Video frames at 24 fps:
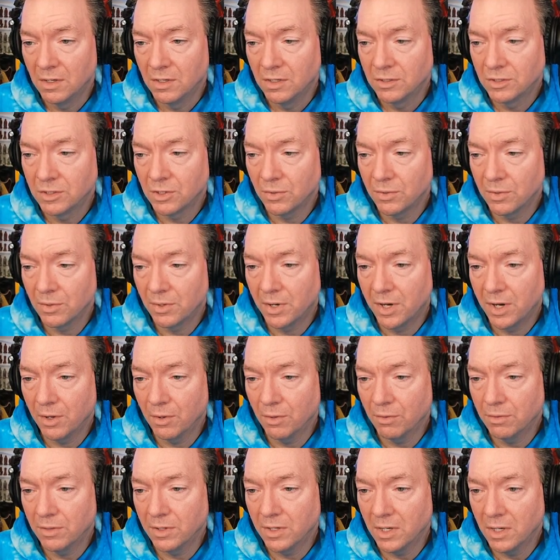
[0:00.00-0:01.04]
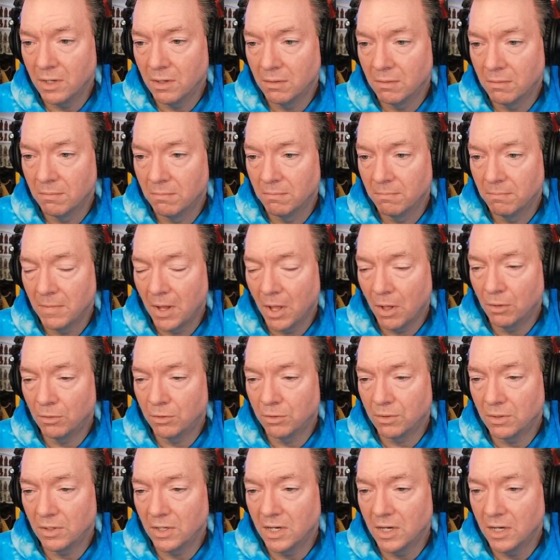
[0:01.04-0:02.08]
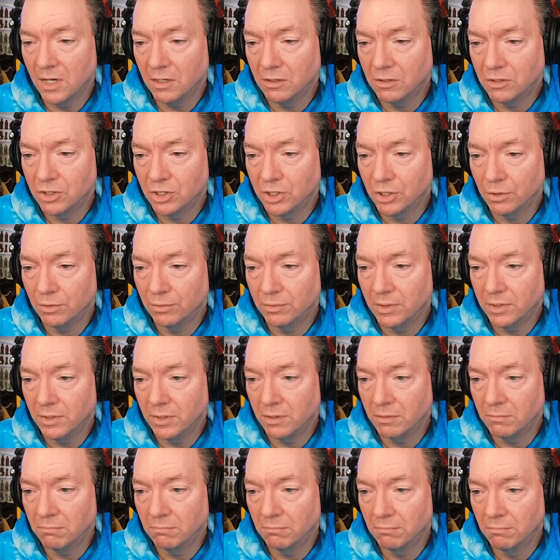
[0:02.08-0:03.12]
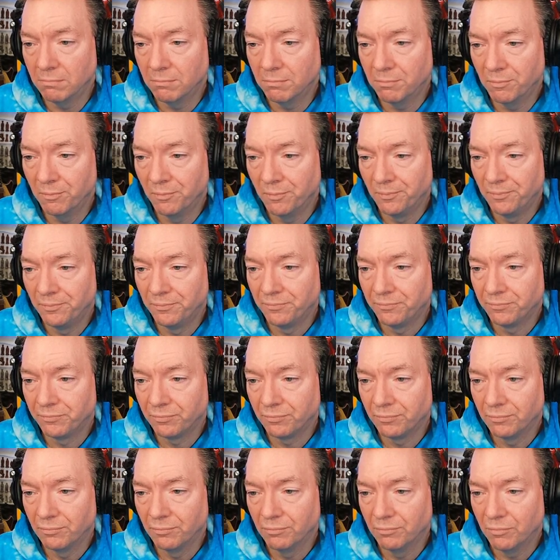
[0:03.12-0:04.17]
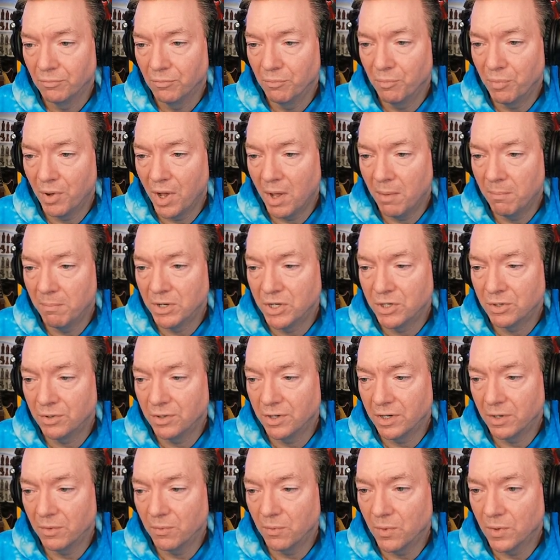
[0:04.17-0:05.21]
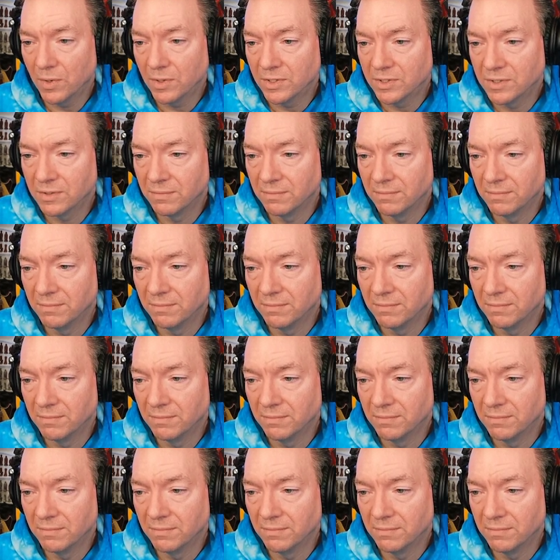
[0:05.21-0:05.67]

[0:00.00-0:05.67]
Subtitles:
so they'll kill the elderly and children and bomb maternity wards.